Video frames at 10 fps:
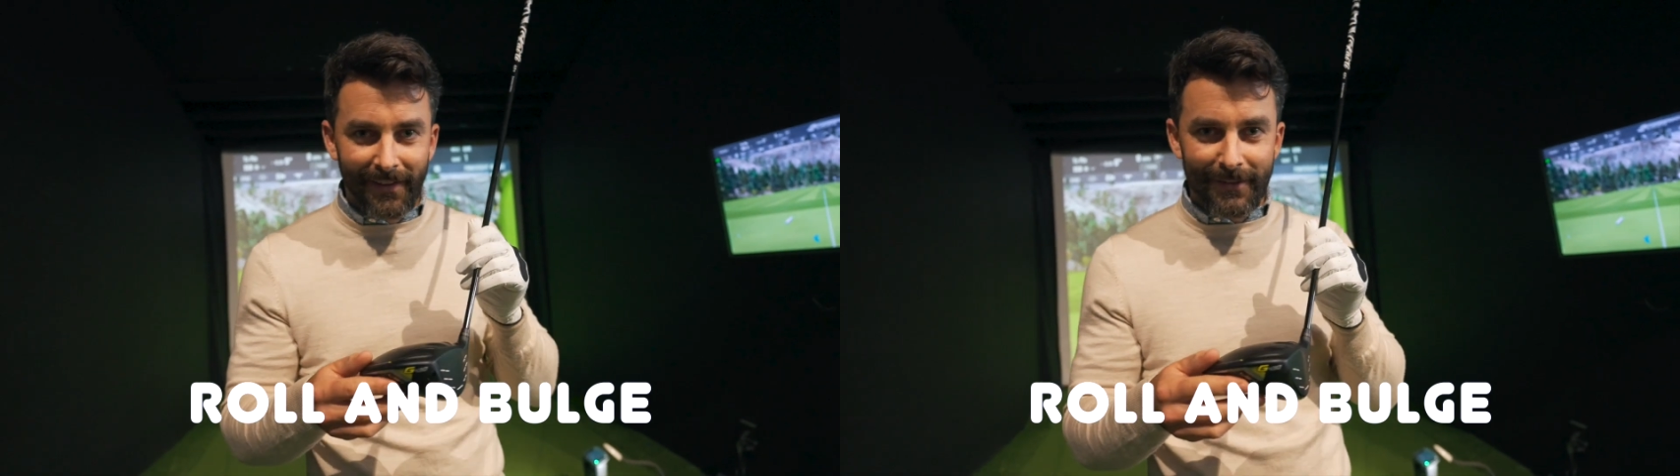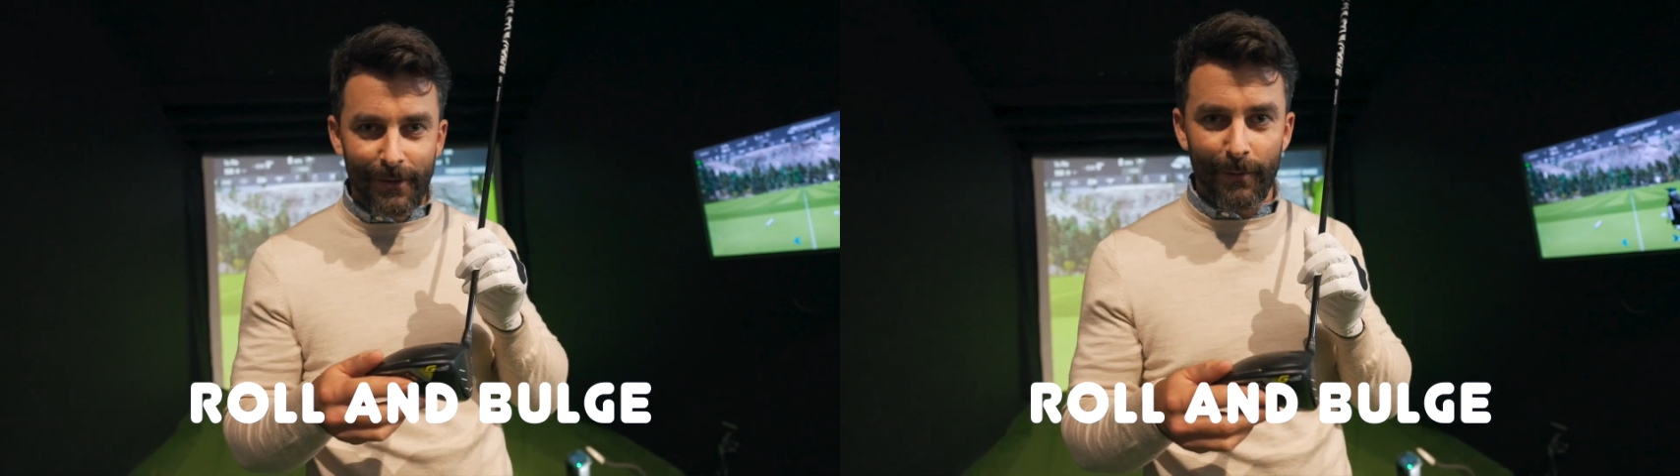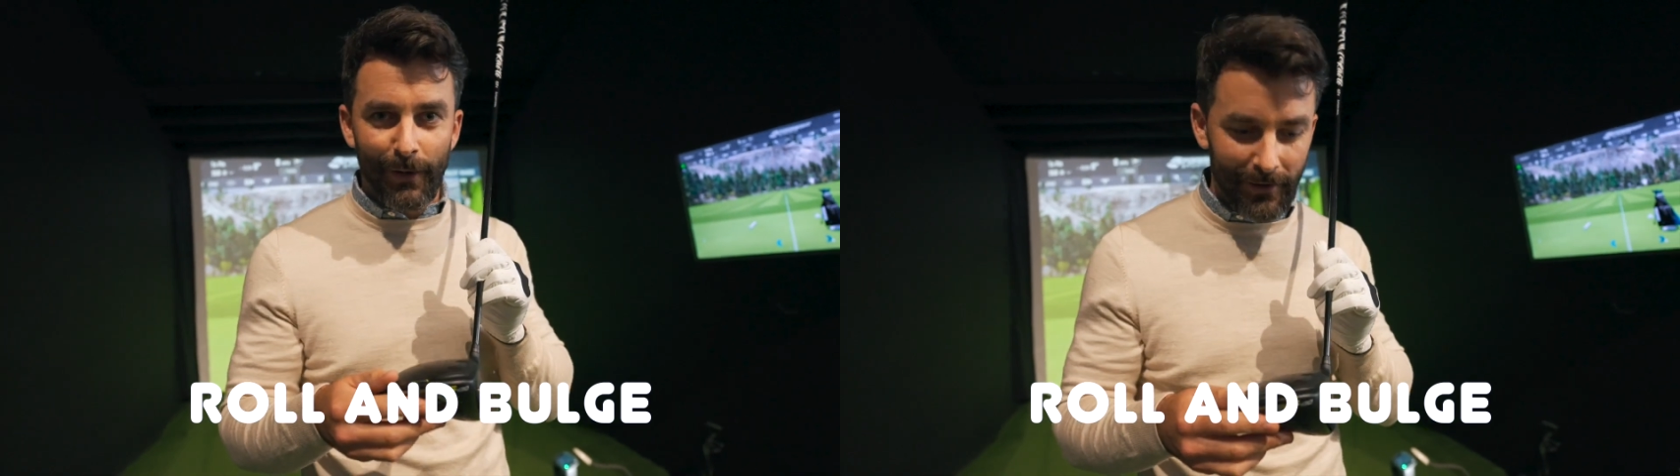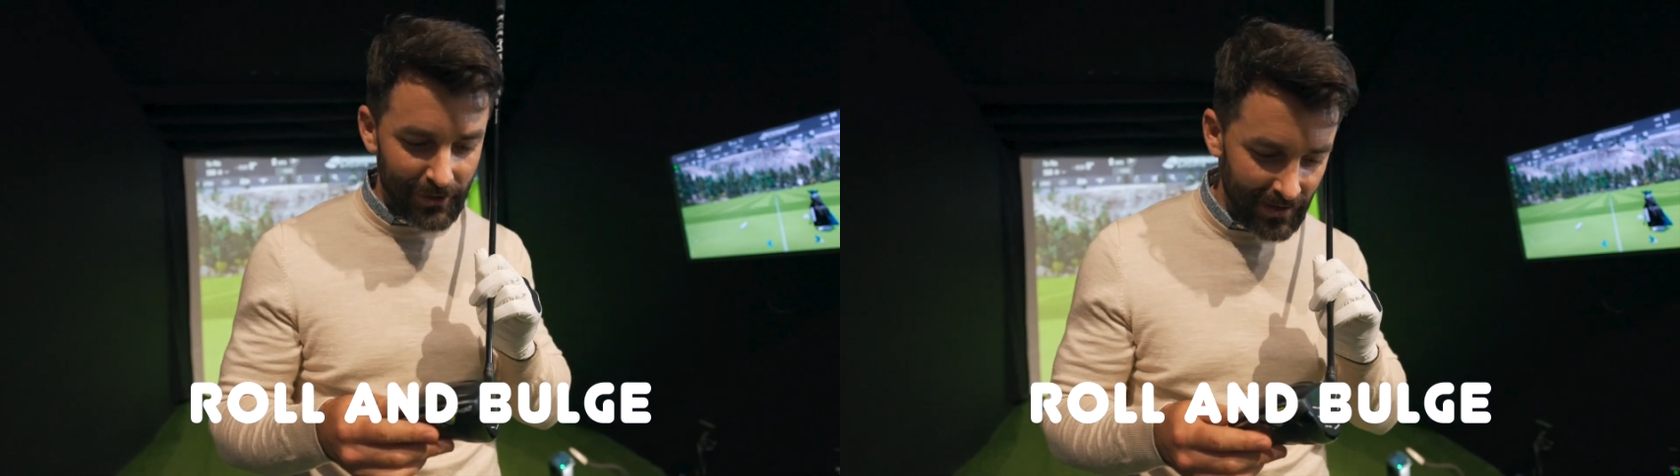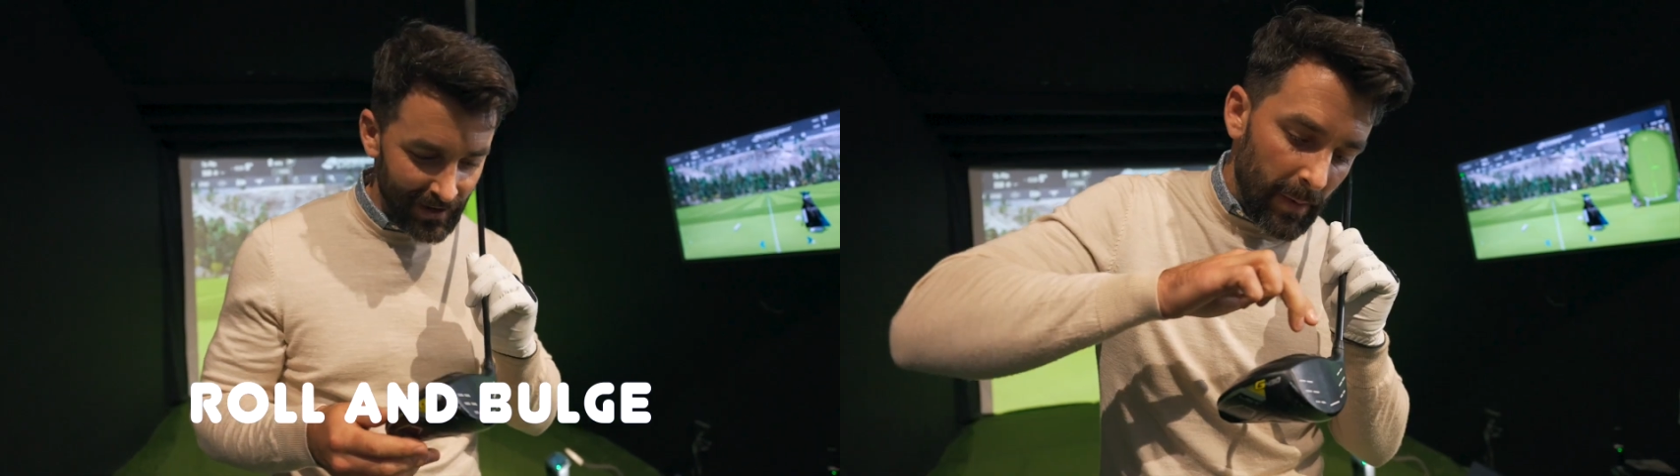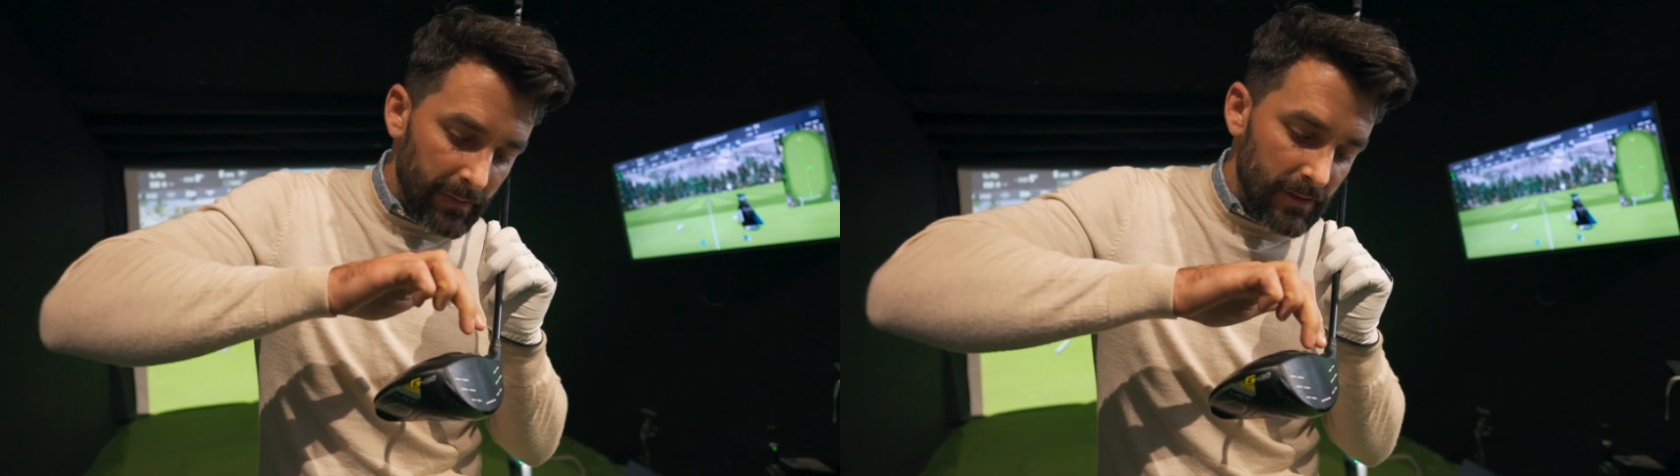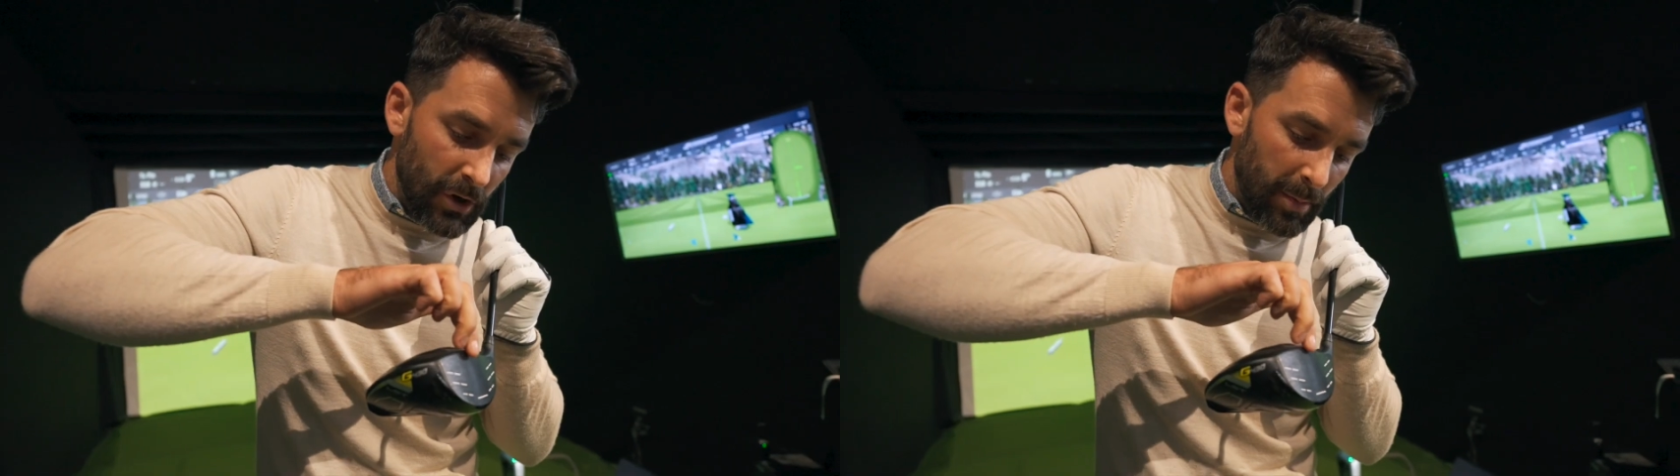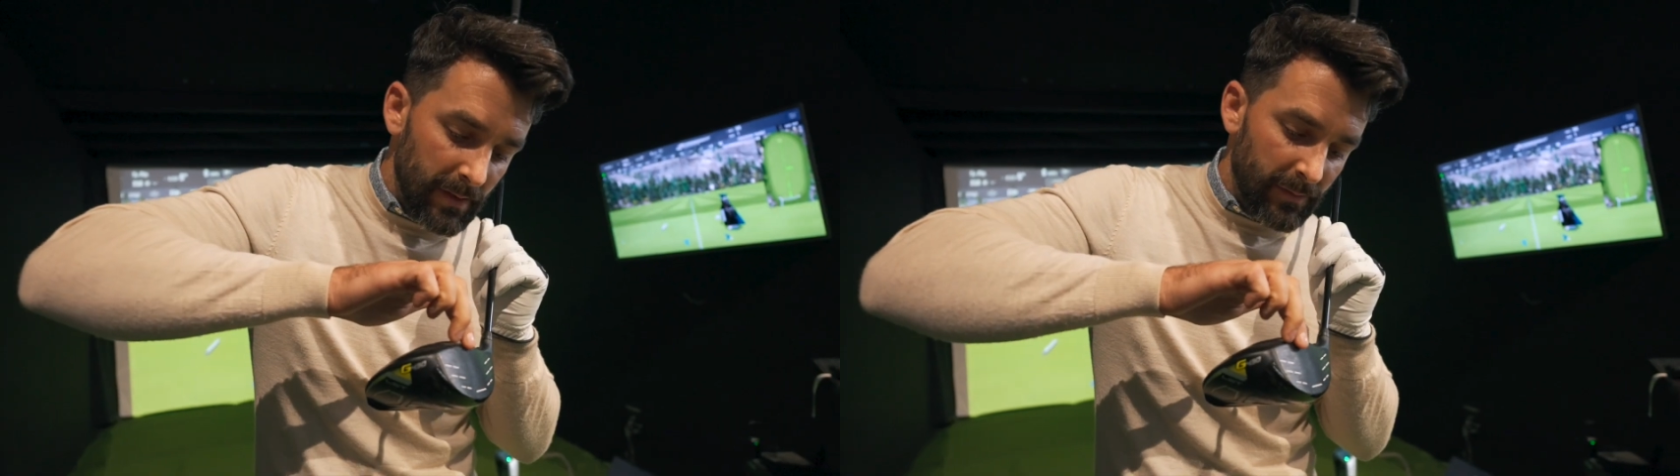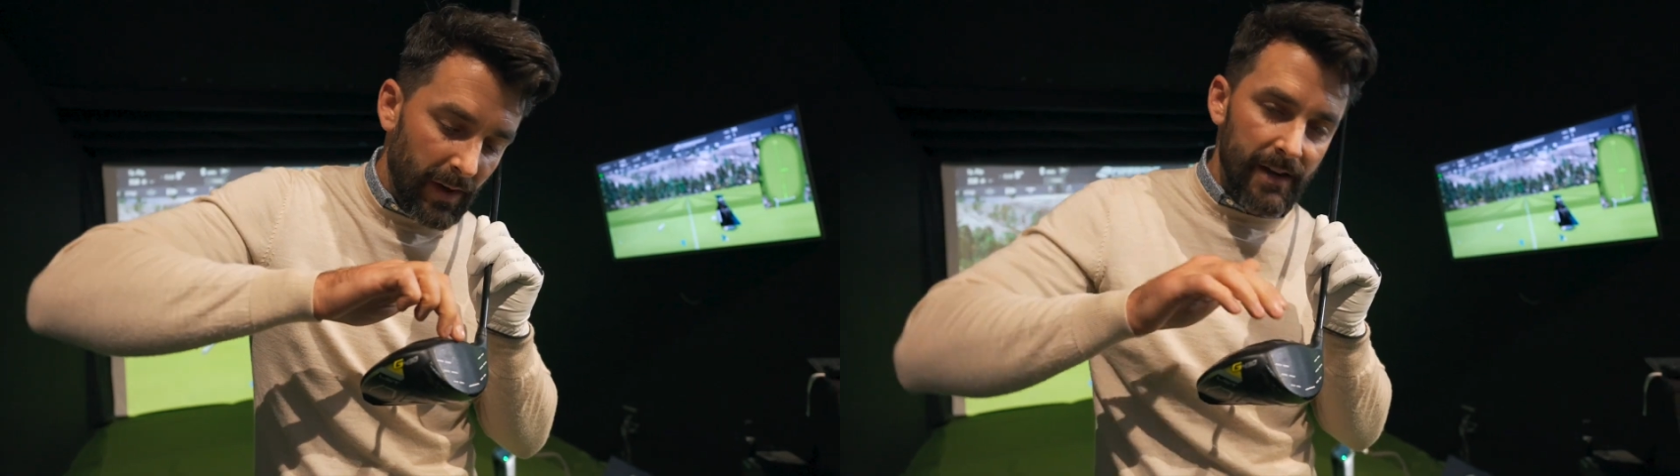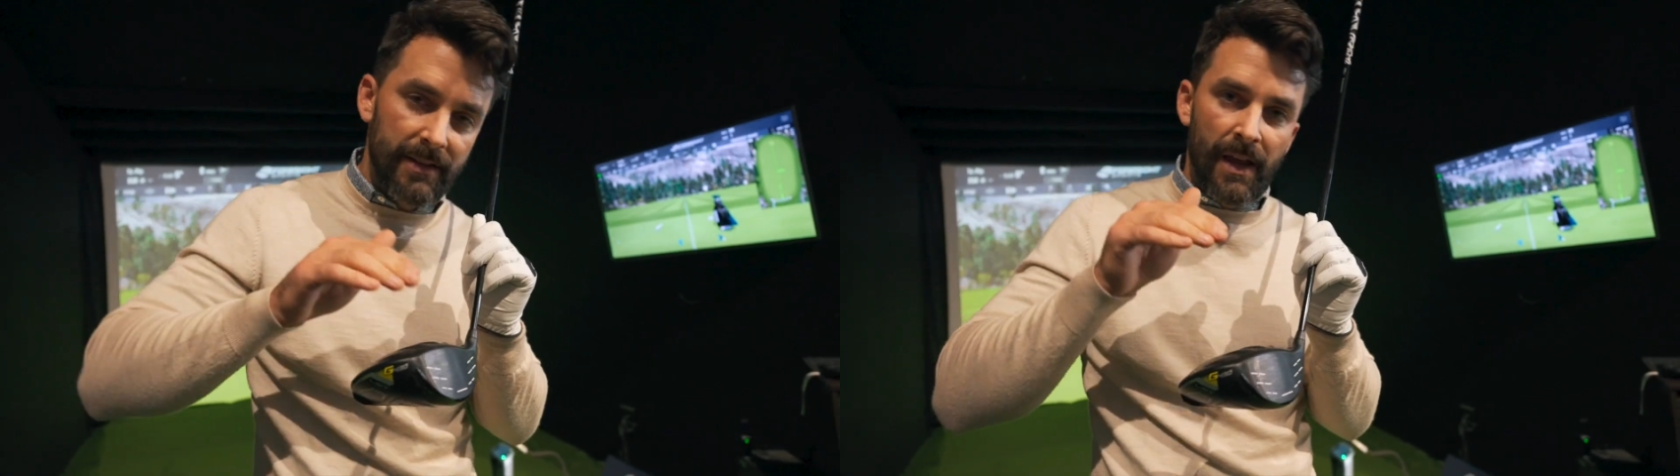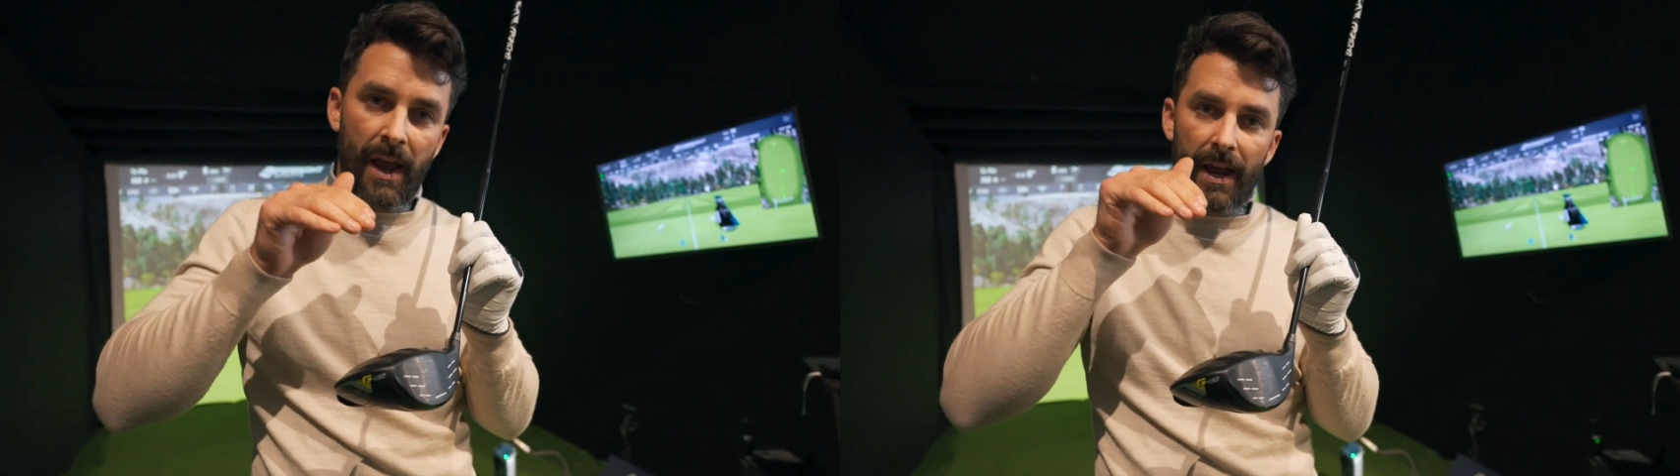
terminology. But the top of the face